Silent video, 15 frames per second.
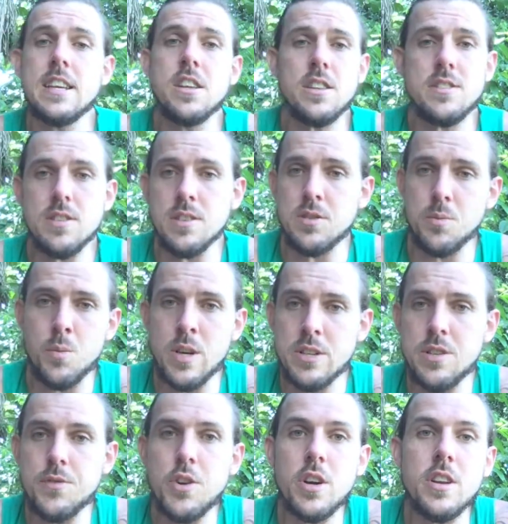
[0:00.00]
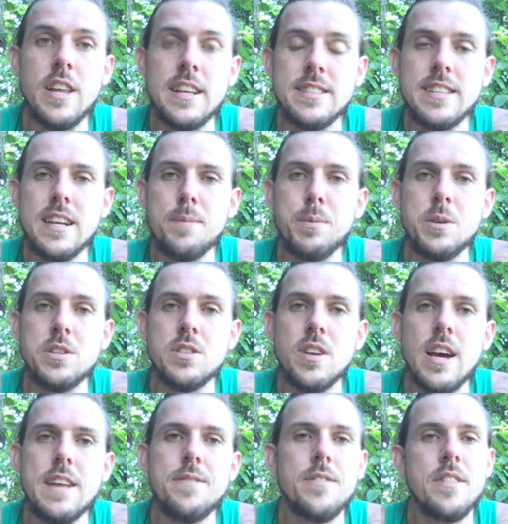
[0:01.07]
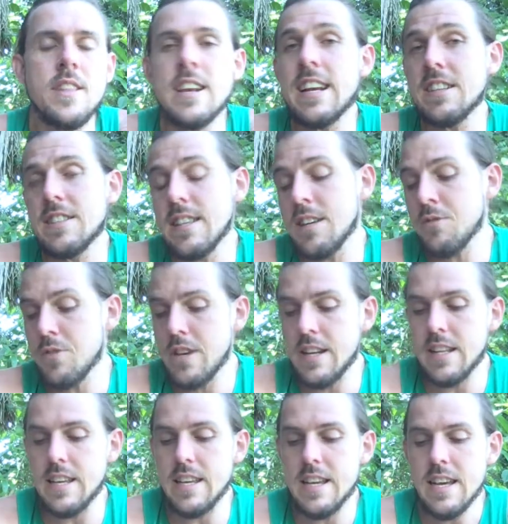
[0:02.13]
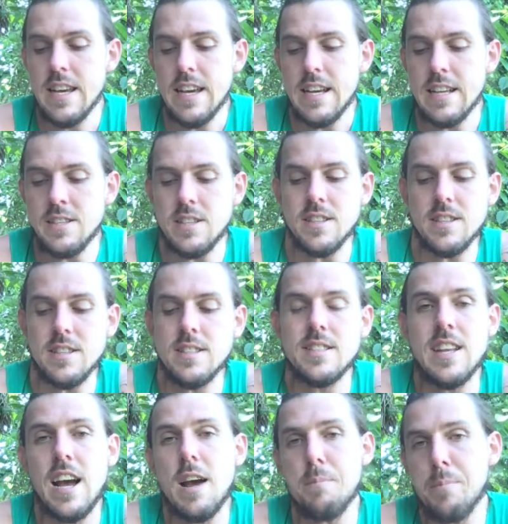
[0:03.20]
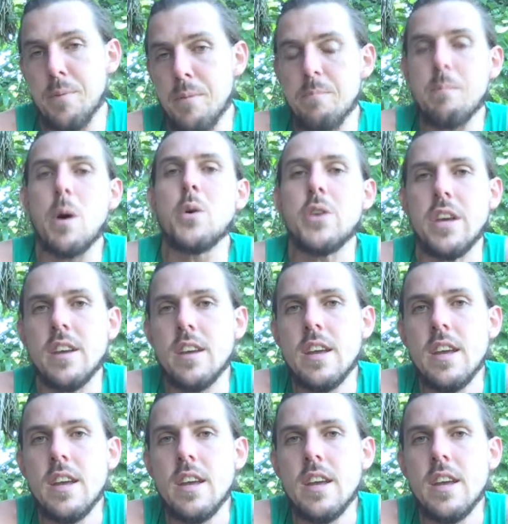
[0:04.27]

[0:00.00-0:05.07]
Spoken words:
It's just once you've got that set up on your site, the next thing really is just to start promoting.